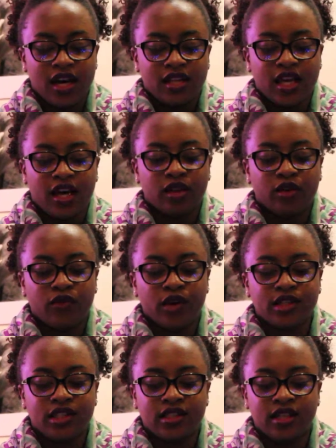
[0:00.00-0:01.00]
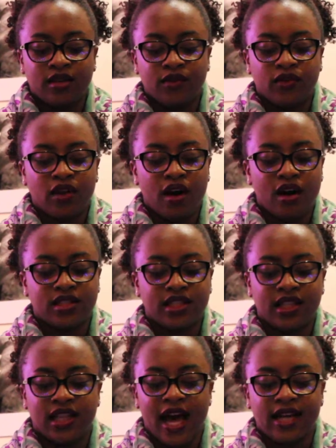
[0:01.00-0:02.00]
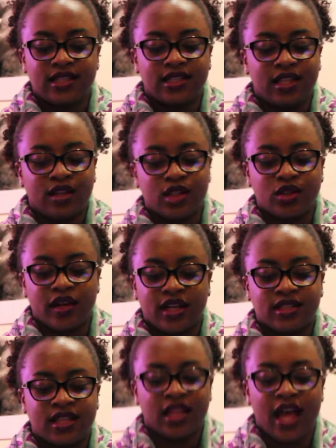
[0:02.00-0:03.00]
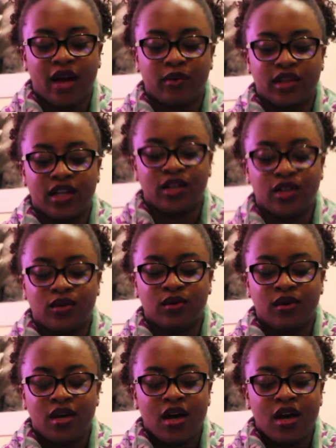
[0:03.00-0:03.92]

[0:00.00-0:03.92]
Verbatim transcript: They are the first to see the flaws and the last to see the strengths that lie within you.